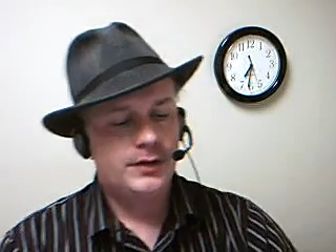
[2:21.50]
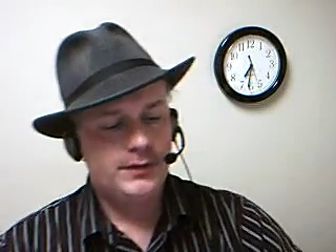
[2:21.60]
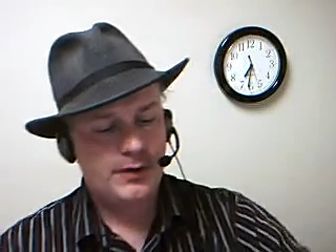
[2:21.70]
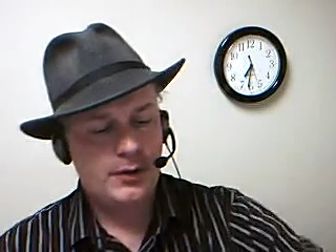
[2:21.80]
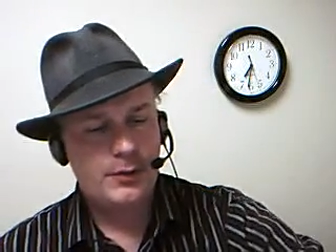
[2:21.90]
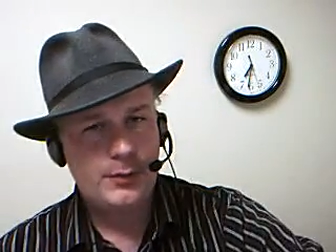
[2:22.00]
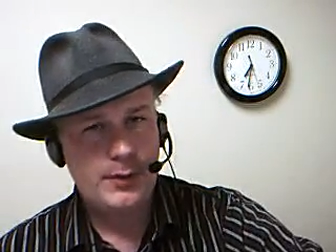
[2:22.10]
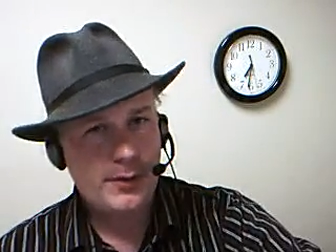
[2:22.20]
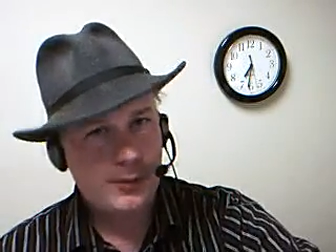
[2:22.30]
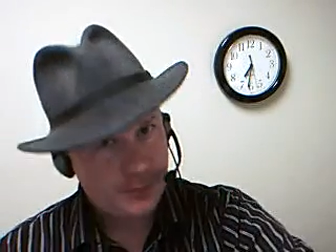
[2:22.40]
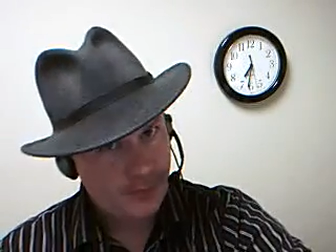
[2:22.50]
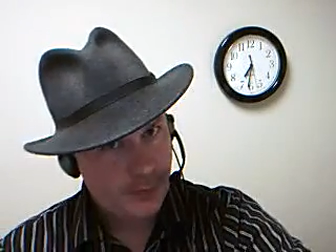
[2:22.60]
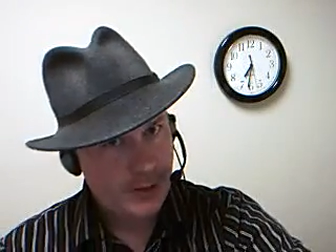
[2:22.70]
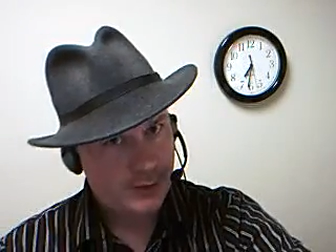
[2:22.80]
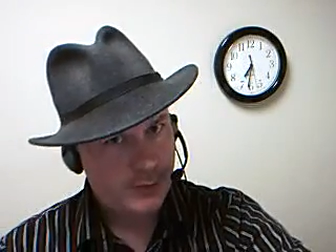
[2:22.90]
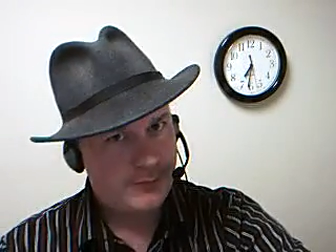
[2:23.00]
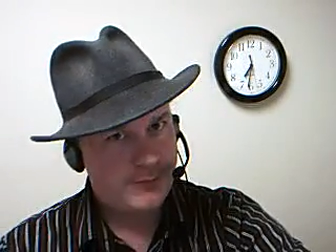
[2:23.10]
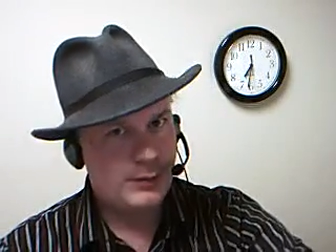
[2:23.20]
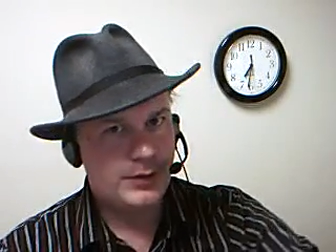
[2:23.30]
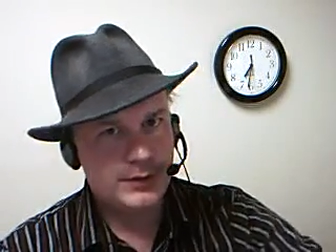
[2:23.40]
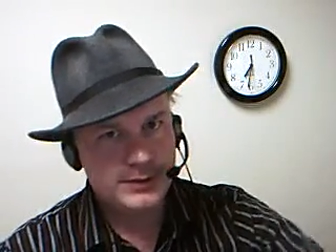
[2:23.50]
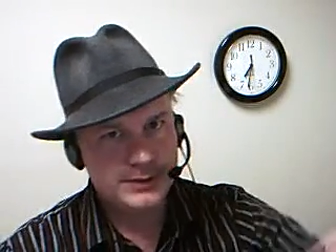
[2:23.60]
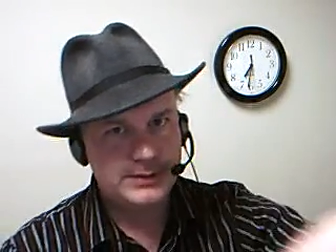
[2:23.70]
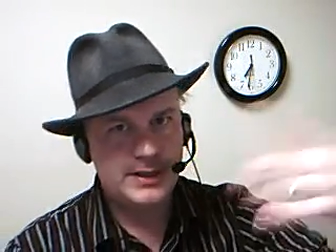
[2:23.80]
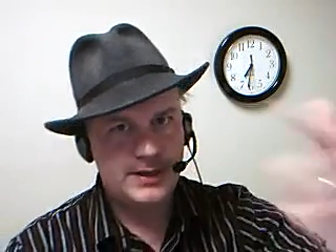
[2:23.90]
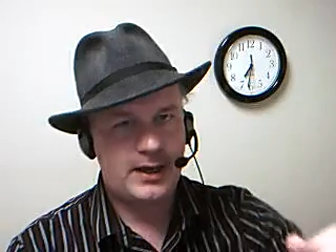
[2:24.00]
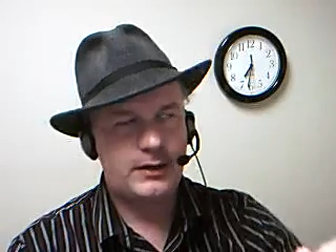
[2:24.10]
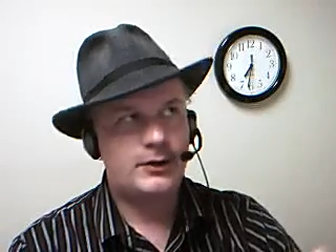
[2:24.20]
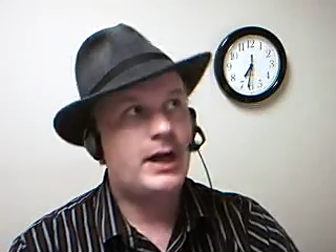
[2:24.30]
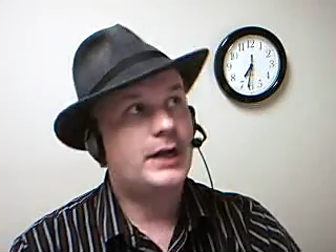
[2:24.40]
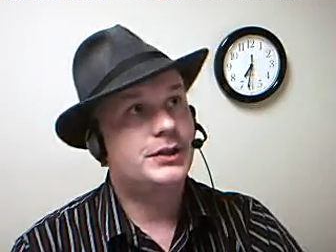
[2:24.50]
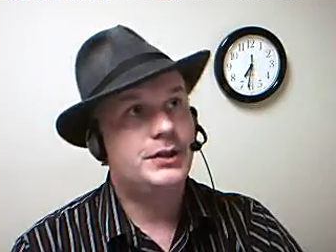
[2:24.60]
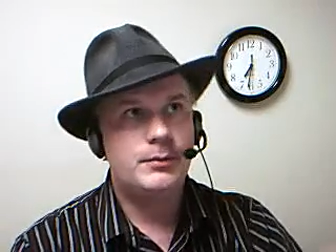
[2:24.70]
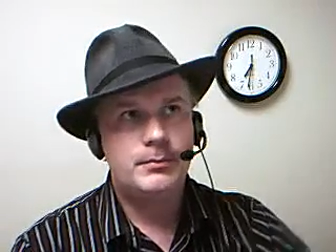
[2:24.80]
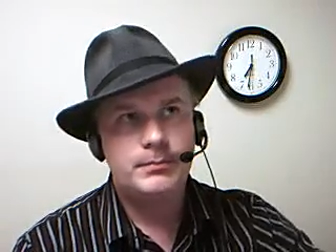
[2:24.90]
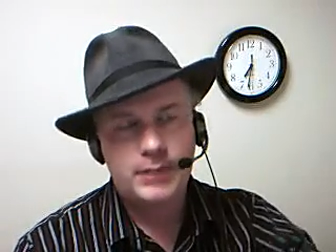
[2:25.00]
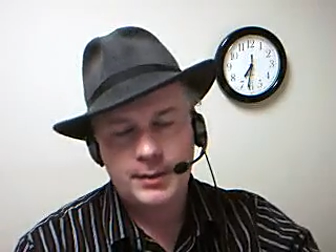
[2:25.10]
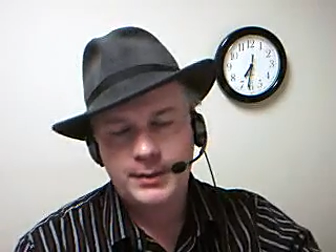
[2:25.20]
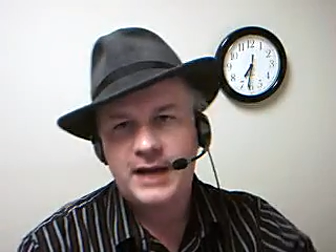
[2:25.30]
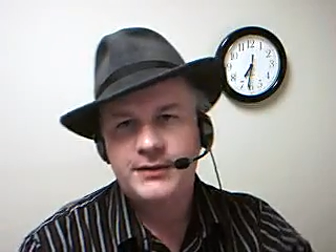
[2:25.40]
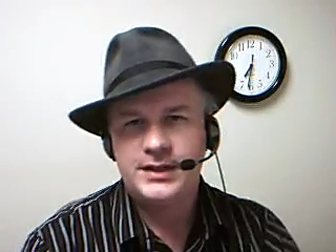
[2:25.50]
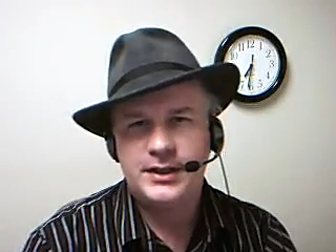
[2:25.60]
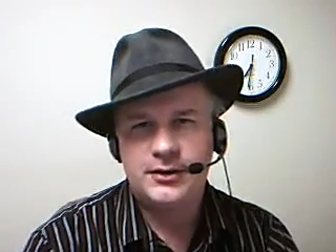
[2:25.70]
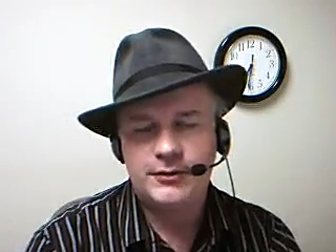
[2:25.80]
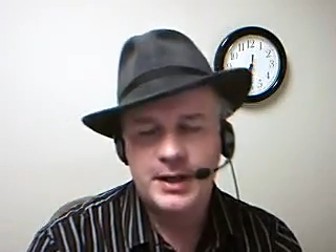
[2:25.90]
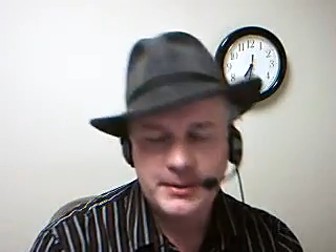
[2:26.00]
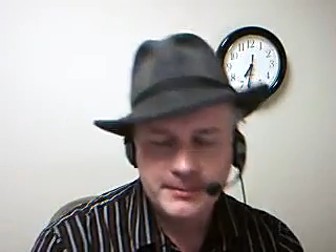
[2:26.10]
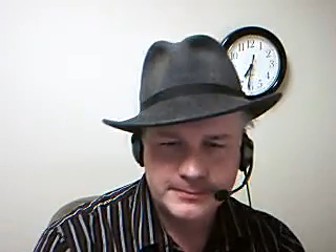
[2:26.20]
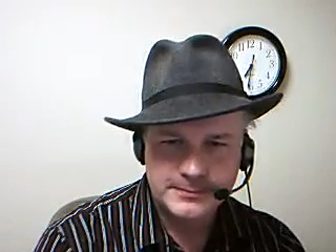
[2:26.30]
So now those of you on my Twitter feed will see that, or actually you probably have seen it already